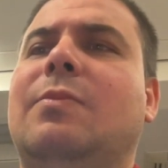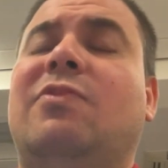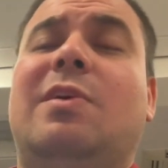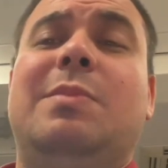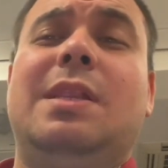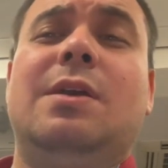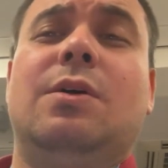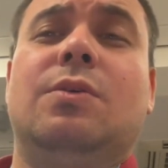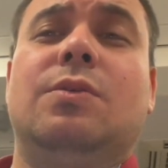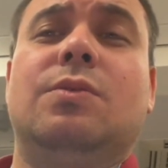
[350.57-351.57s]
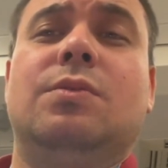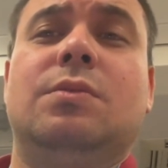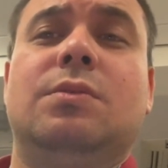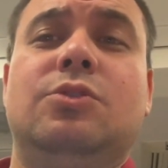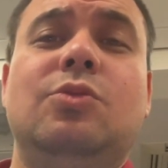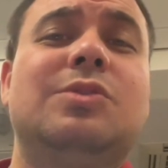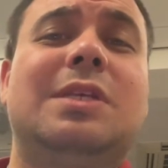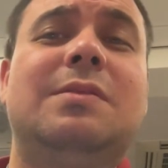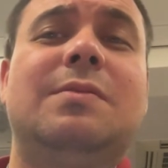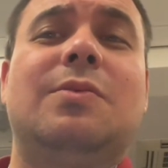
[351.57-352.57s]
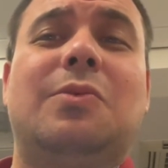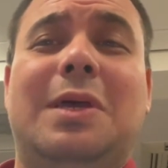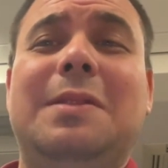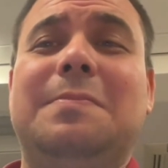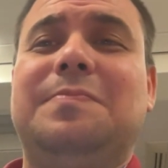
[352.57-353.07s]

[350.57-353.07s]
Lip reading: familial drusen, right?